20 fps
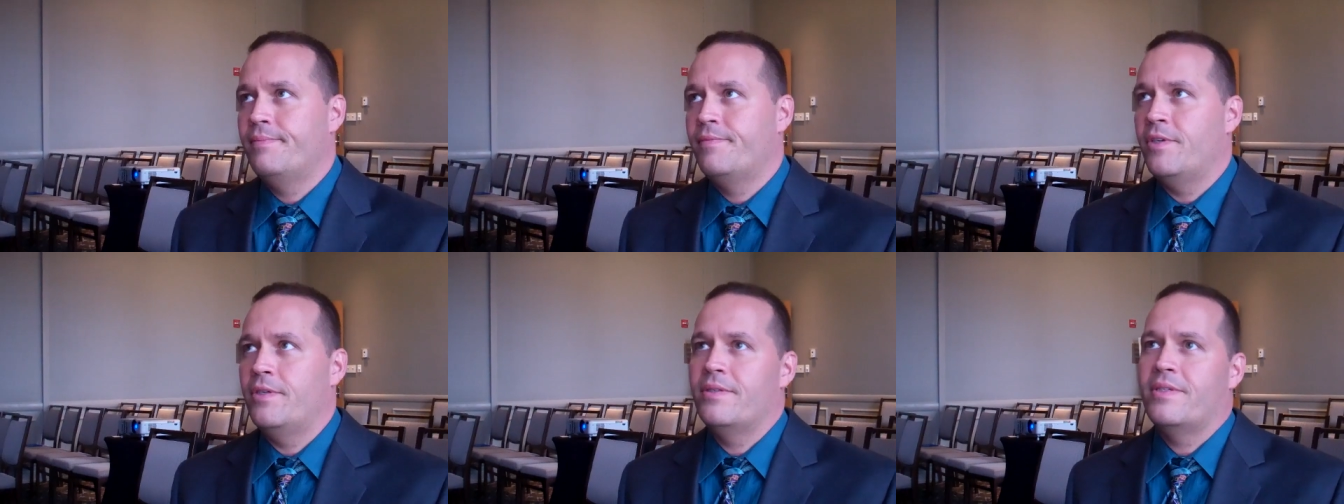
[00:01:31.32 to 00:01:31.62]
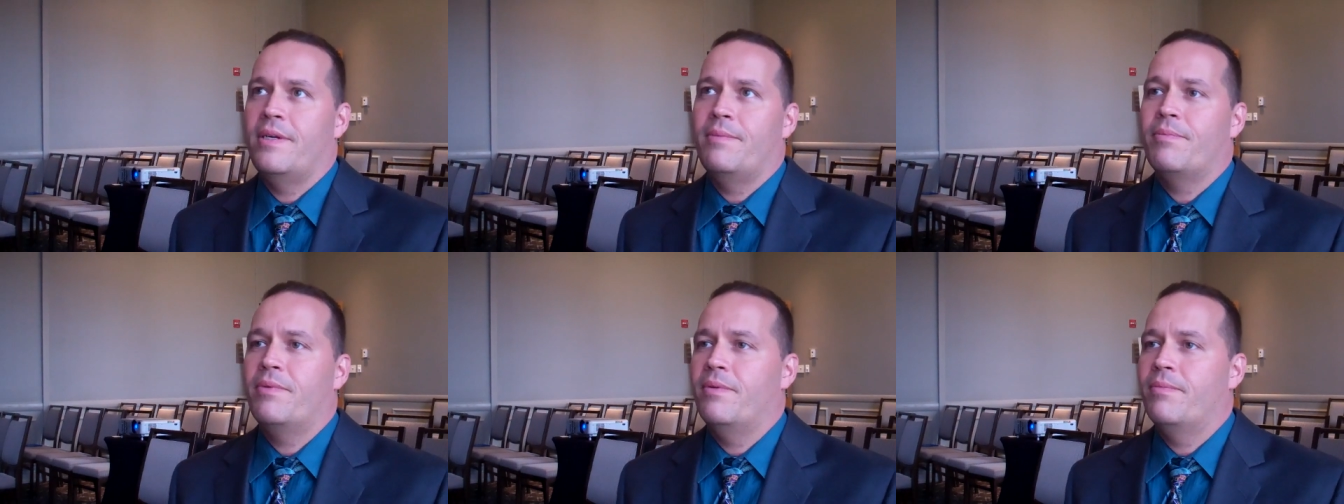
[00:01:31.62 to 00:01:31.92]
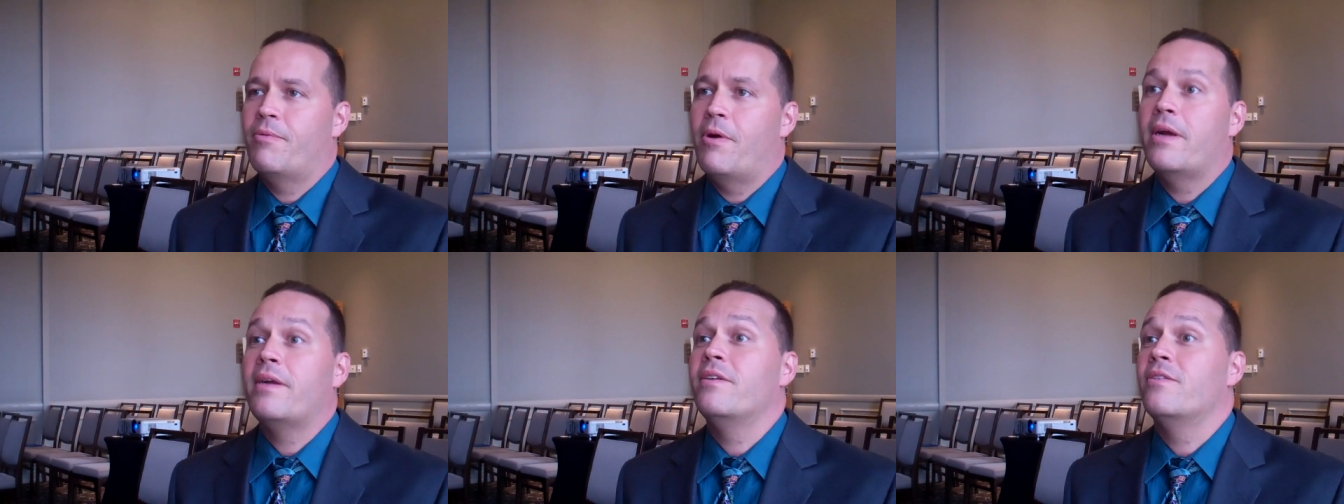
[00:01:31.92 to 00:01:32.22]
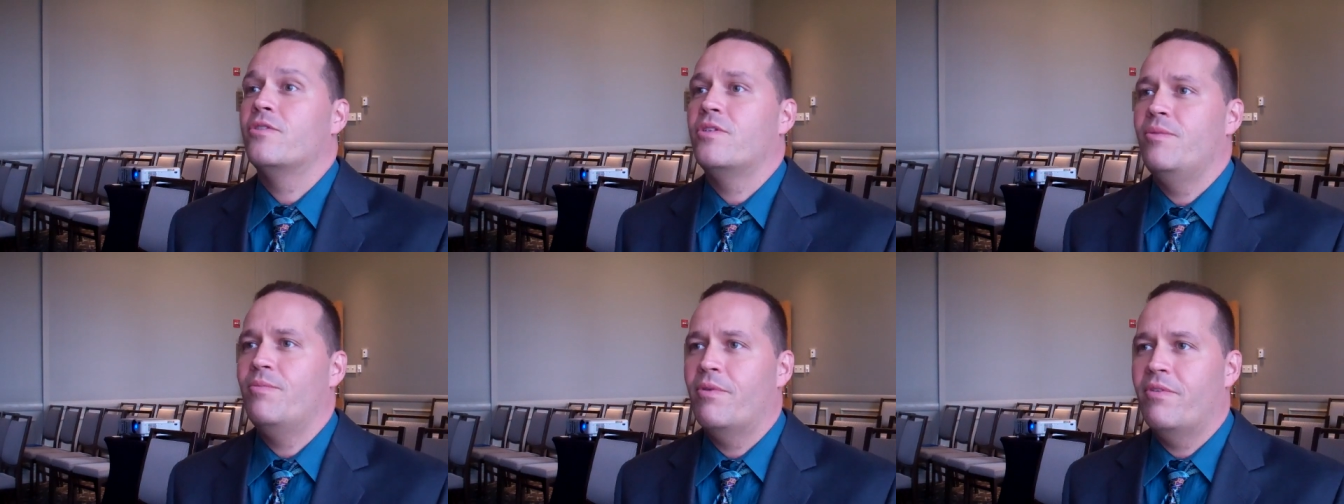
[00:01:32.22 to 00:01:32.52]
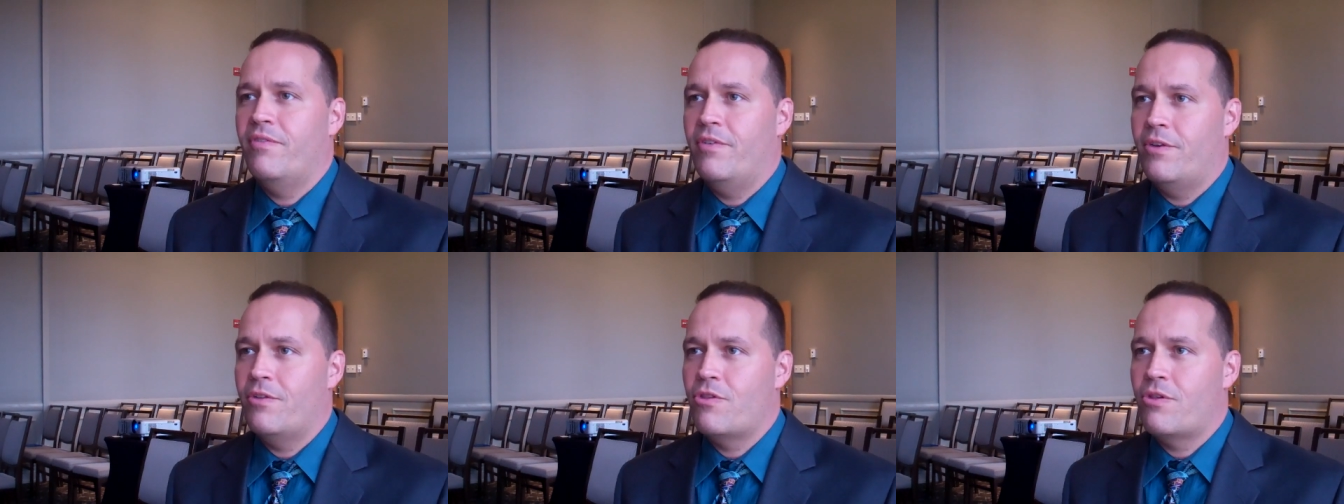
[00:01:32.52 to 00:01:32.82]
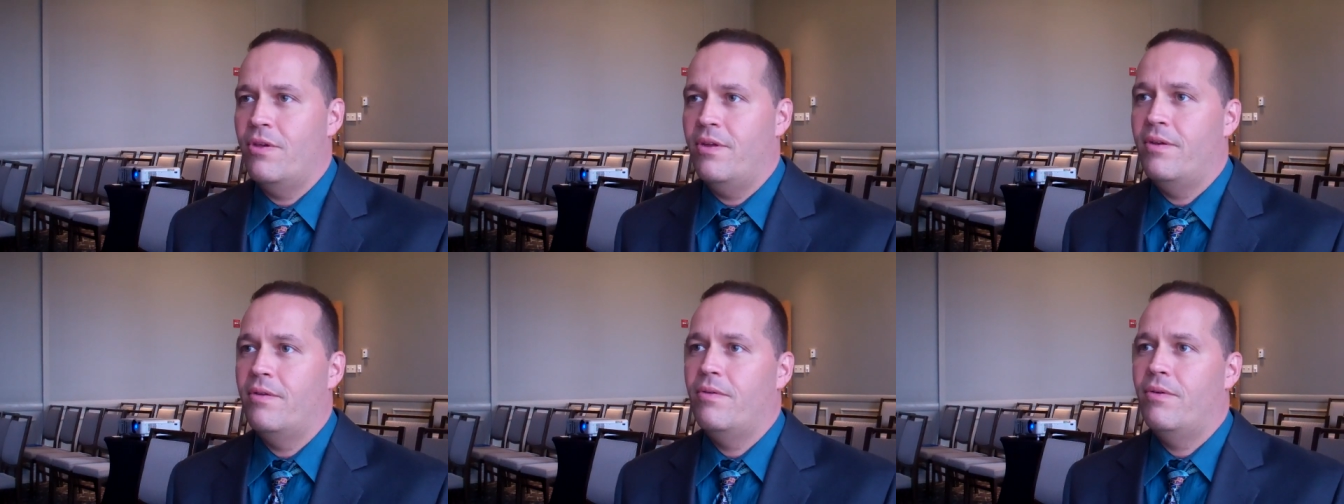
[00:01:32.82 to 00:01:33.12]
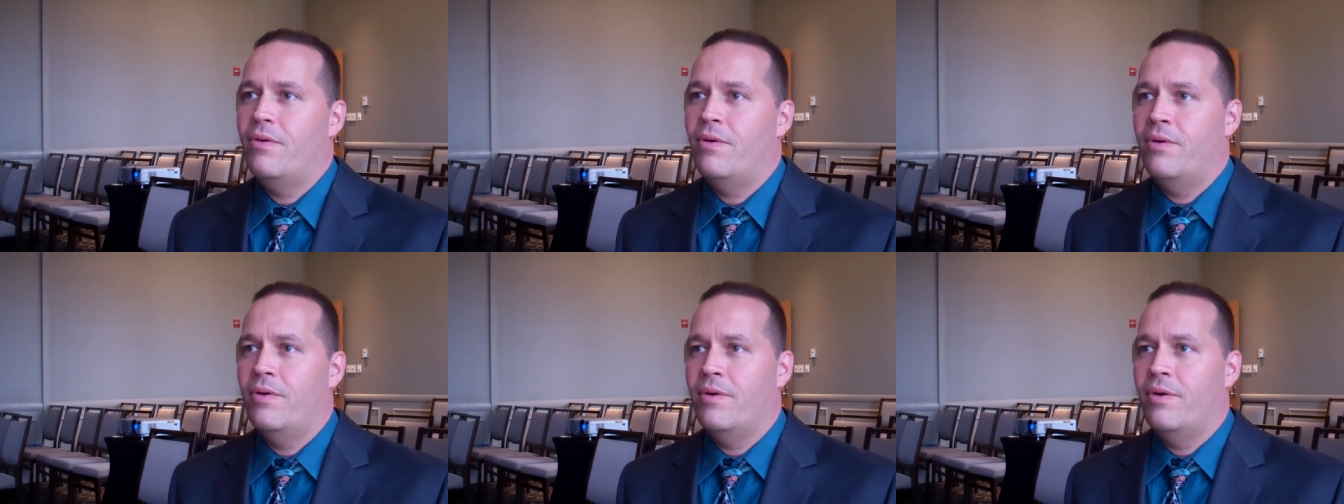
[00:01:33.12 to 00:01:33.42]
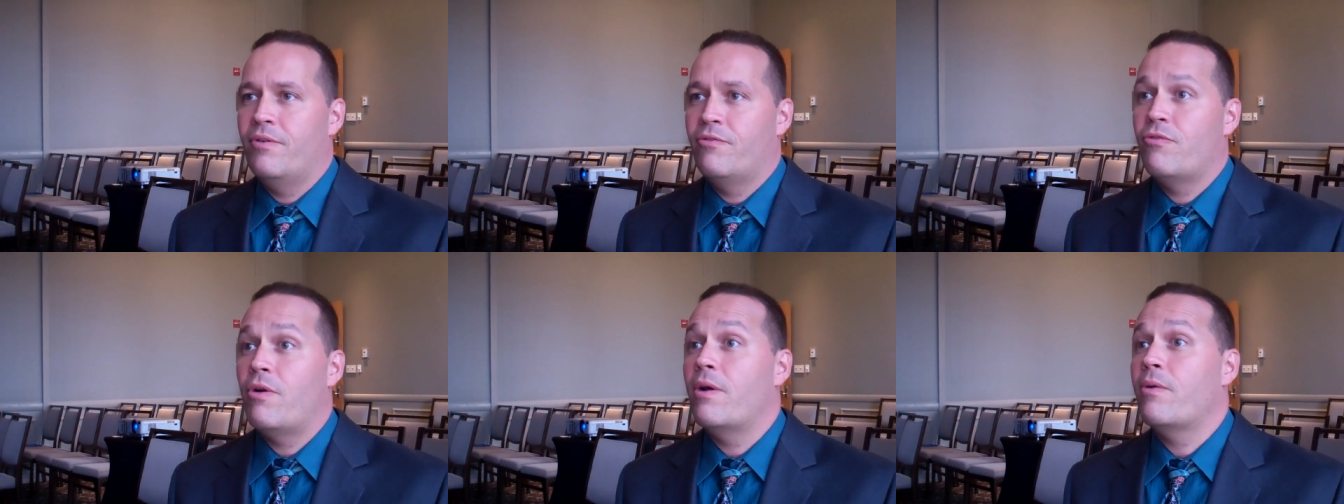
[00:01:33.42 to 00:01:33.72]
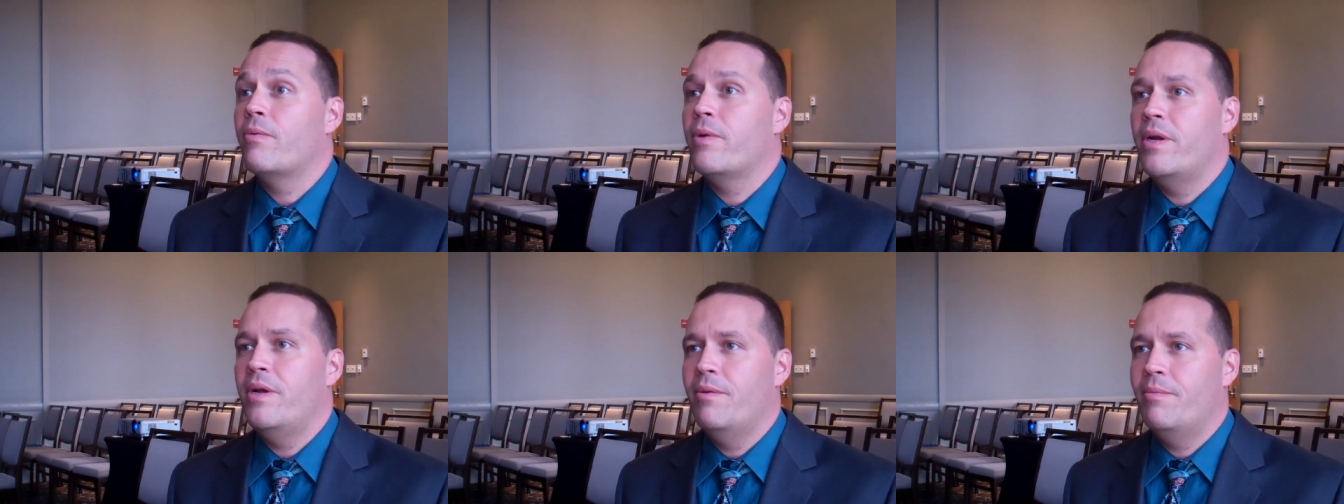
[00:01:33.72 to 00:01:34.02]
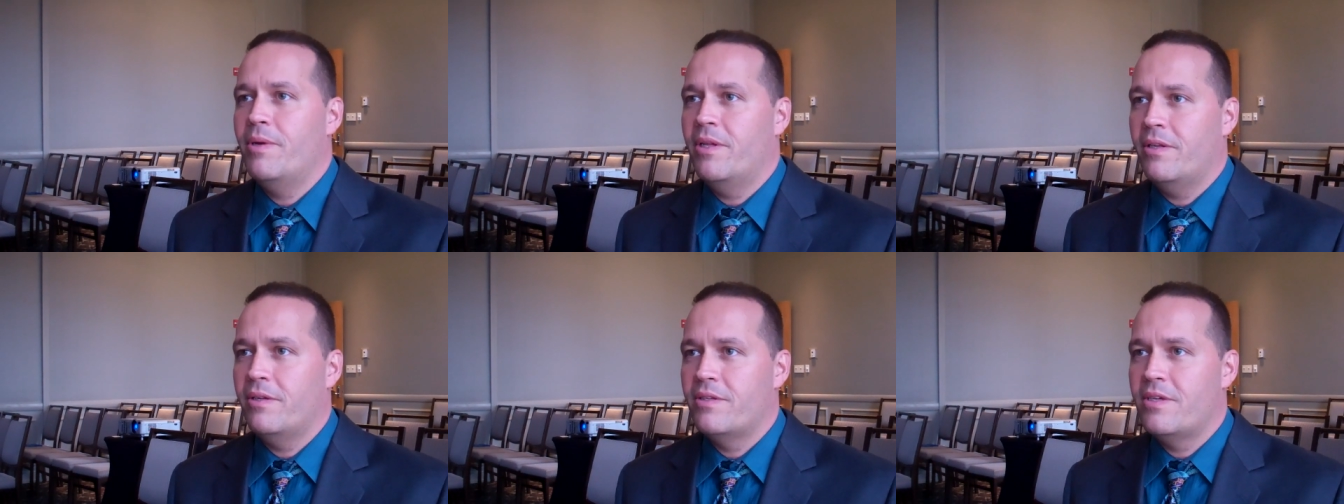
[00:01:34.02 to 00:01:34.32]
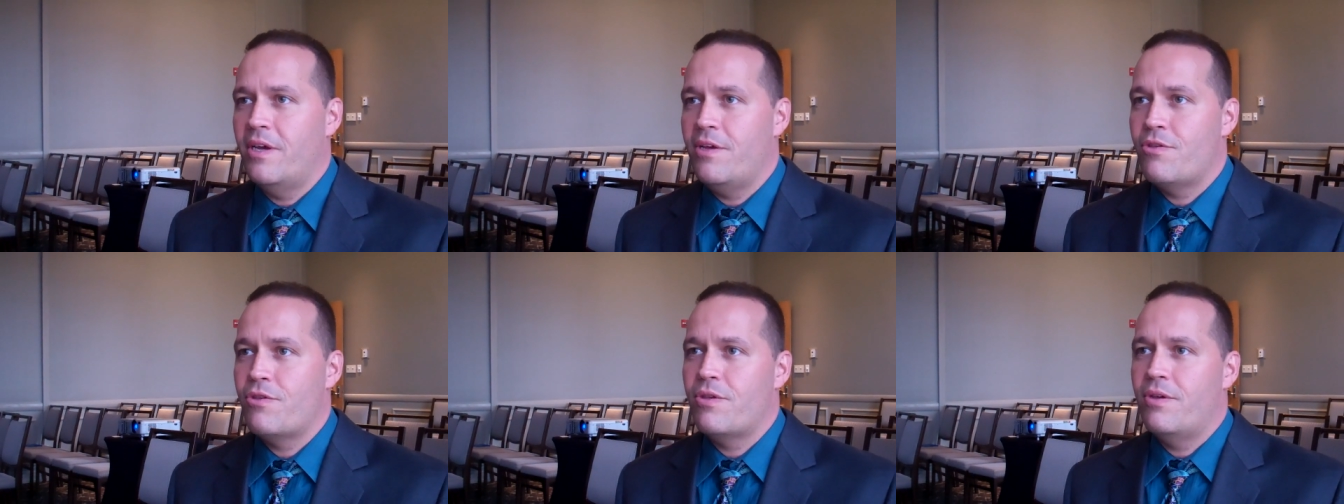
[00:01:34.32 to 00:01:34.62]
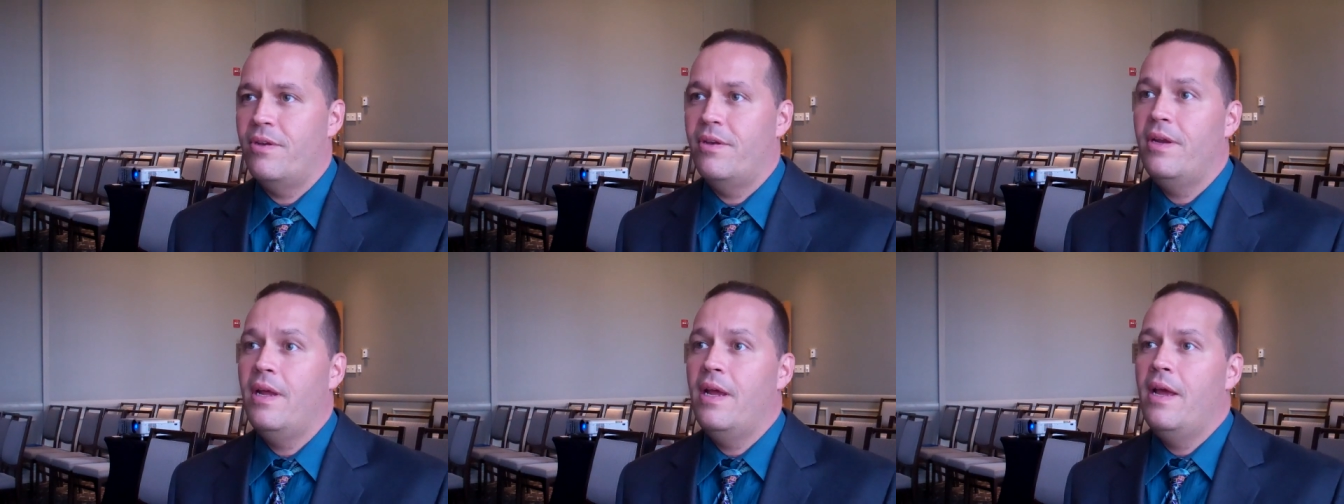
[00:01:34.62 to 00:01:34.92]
for example, pregnancy prevention or drug rehabilitation,